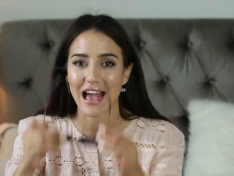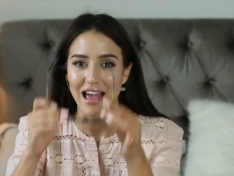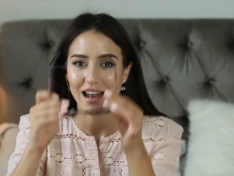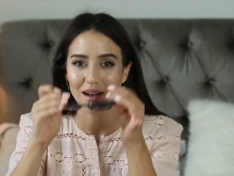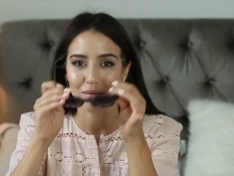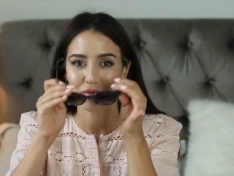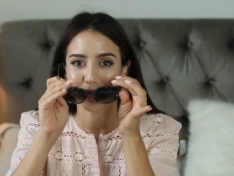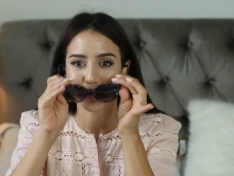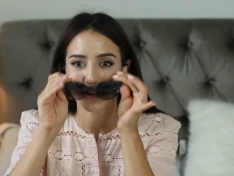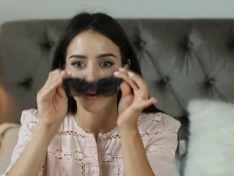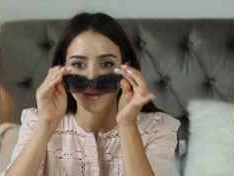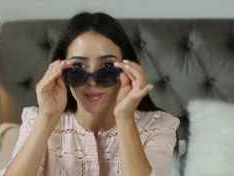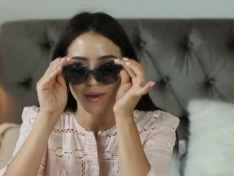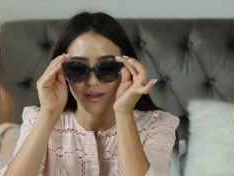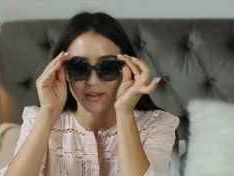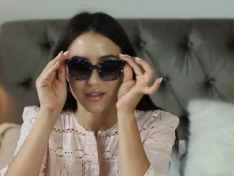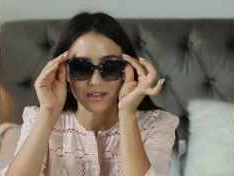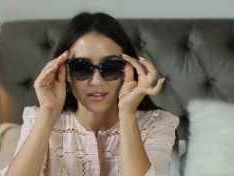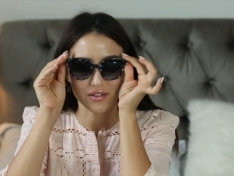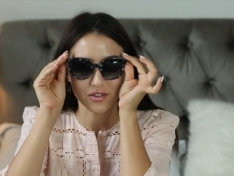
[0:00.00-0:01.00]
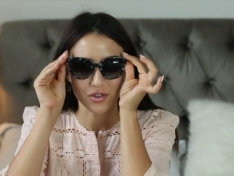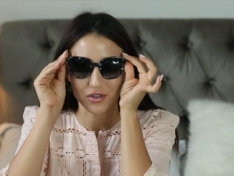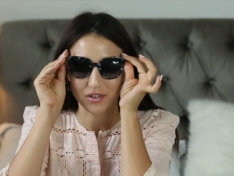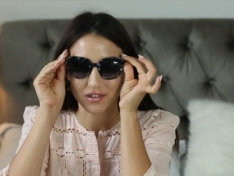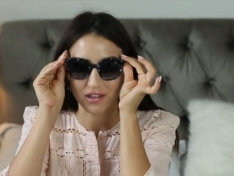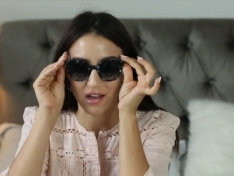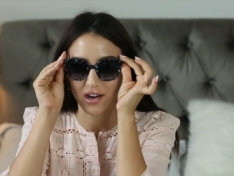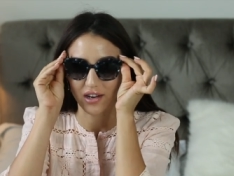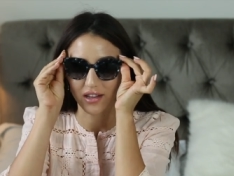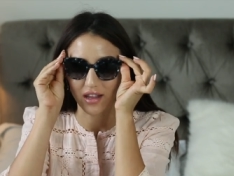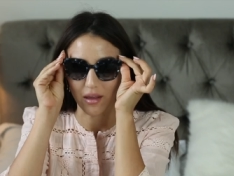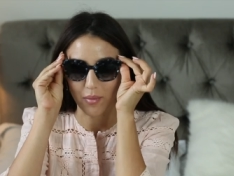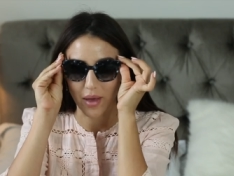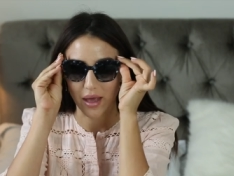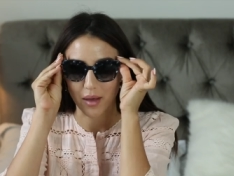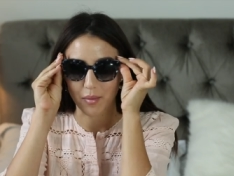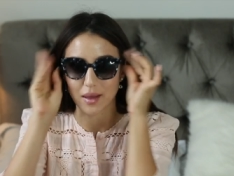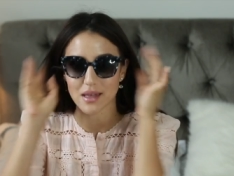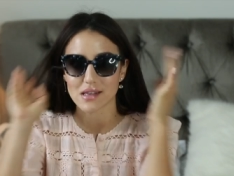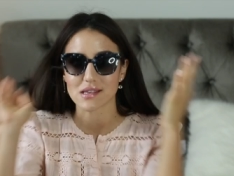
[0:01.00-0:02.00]
and I'm talking about these Trussardi
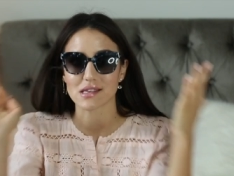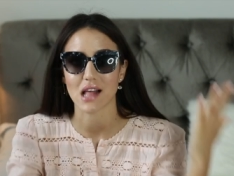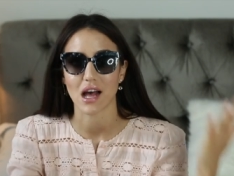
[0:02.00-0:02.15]
babies.